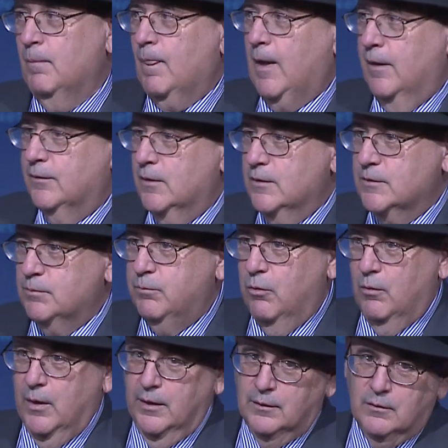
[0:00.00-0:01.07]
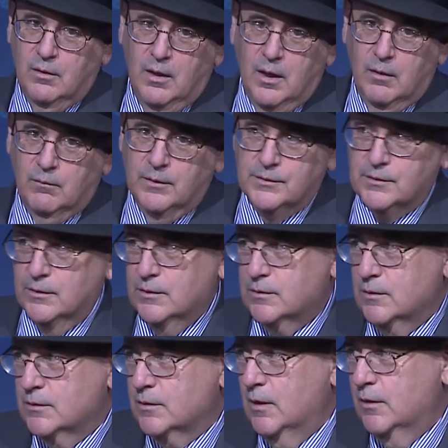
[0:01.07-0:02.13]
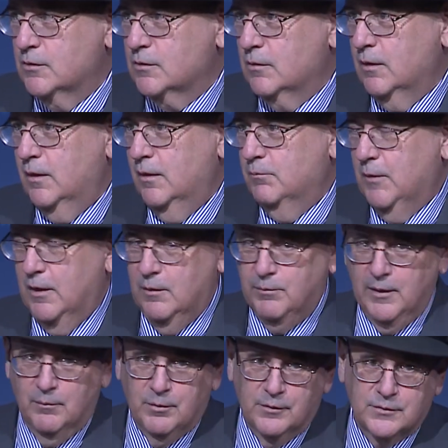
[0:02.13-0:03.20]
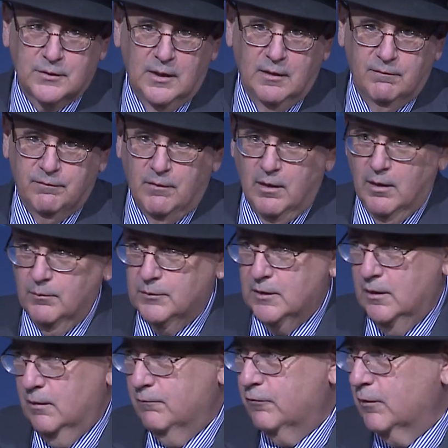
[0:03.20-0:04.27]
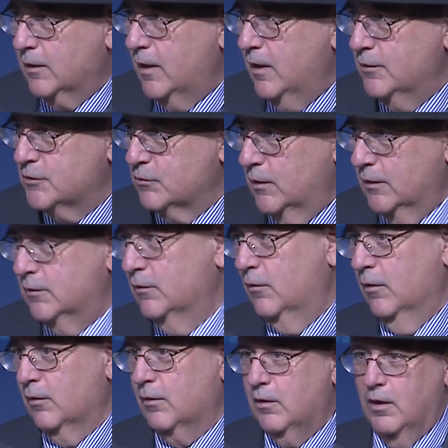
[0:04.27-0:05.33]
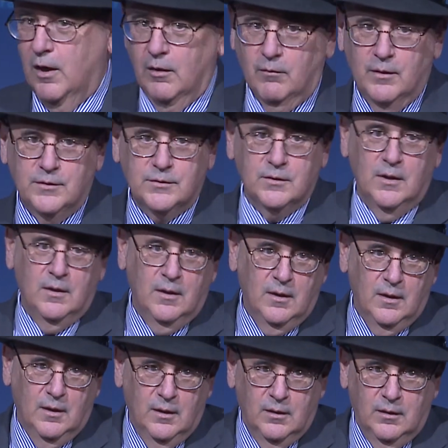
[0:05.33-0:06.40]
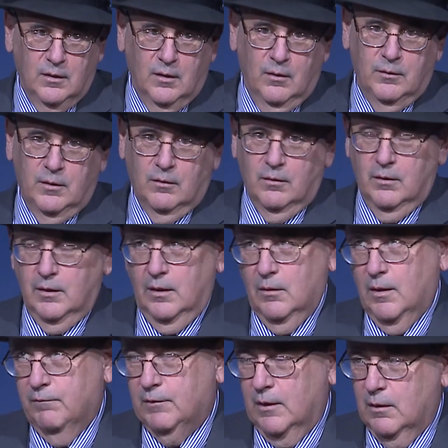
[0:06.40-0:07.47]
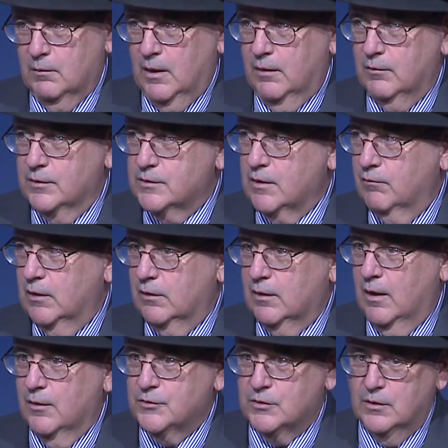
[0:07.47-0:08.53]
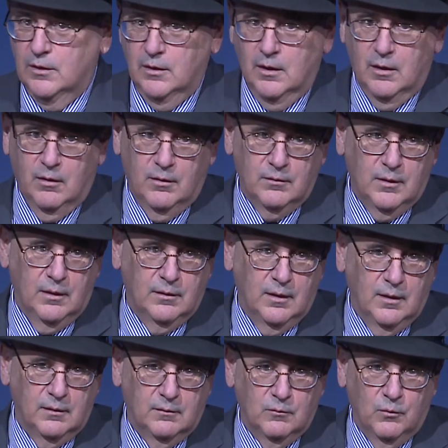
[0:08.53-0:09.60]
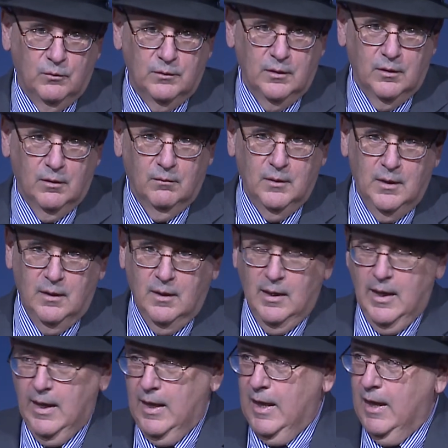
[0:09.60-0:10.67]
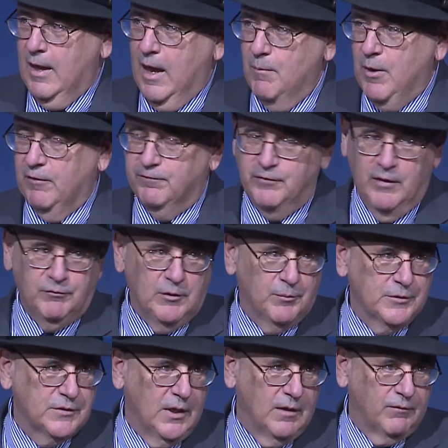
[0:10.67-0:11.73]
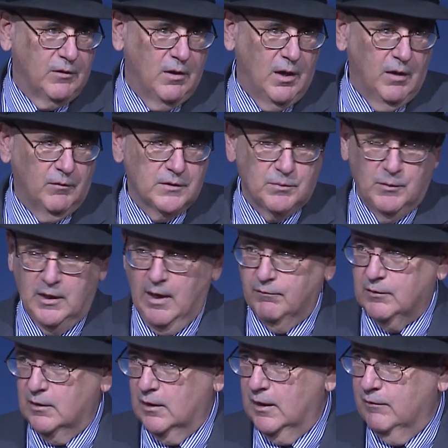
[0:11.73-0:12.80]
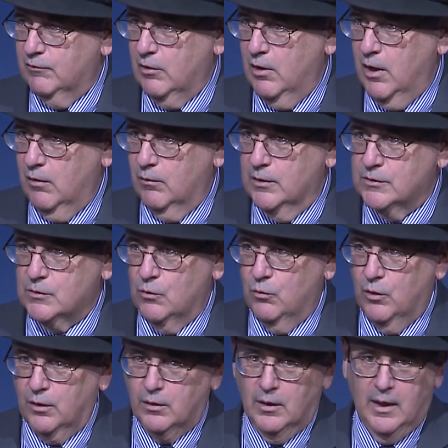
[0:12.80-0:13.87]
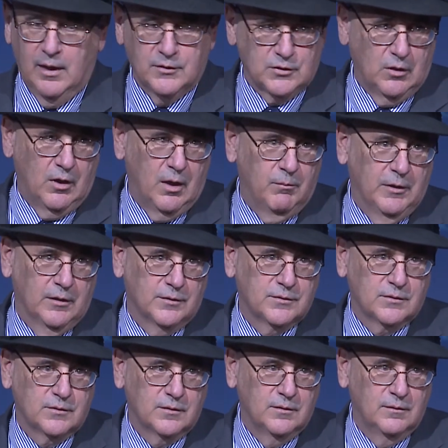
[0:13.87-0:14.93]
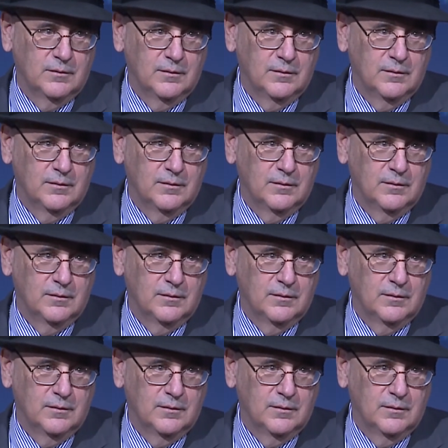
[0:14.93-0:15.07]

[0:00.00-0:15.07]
at this point, Congress is essentially, many people say, a farm team for K Street. You go to Congress, you know, you're earning, I forget, $170,000 a year, and then, you know, about 50% of congressmen after they leave Congress work as lobbyists,